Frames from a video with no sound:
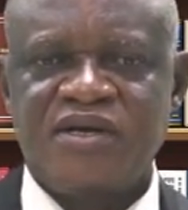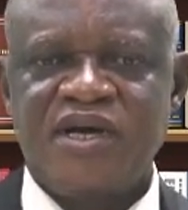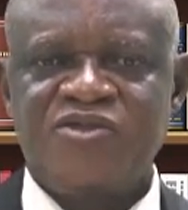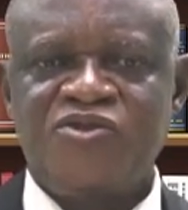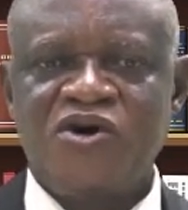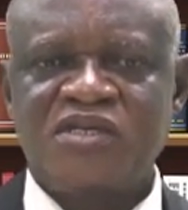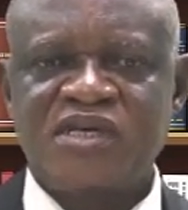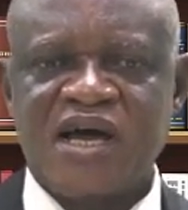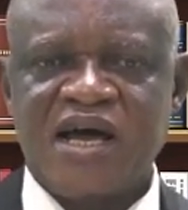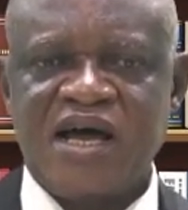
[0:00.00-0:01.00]
A
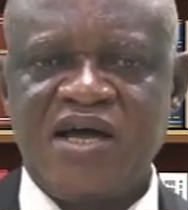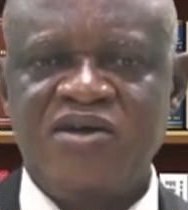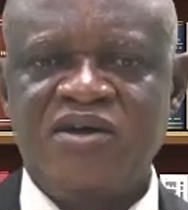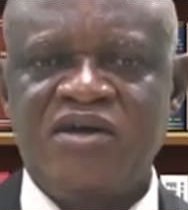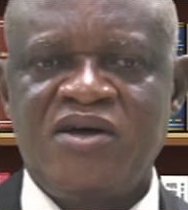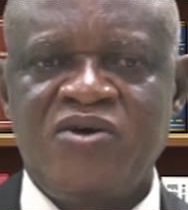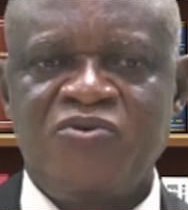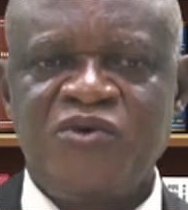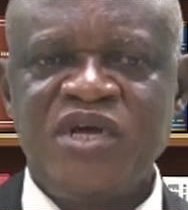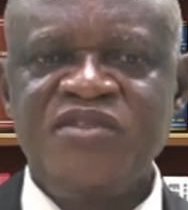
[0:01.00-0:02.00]
doctor
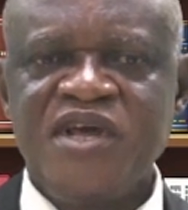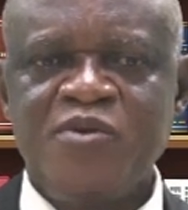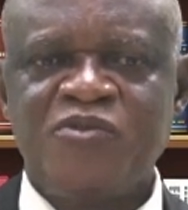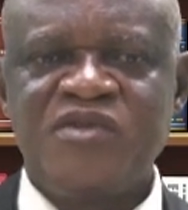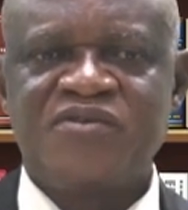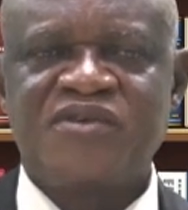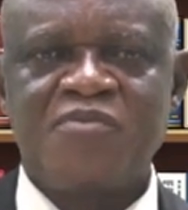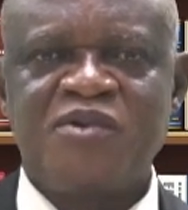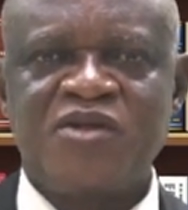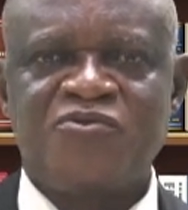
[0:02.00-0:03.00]
renames the
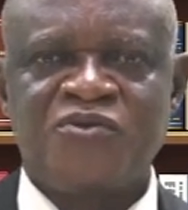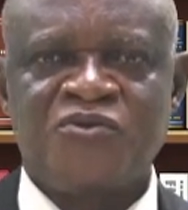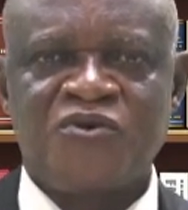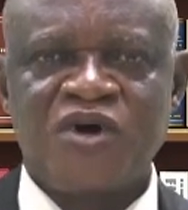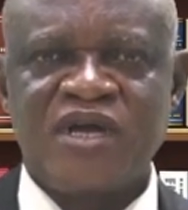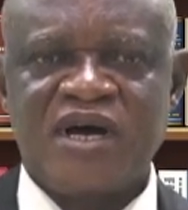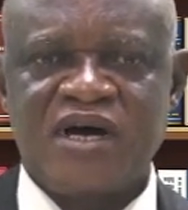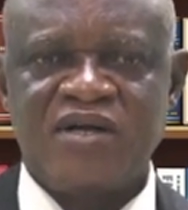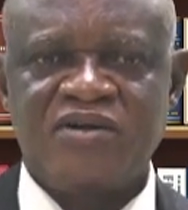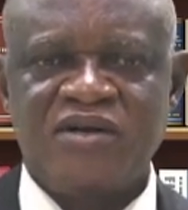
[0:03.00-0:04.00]
subject Roya,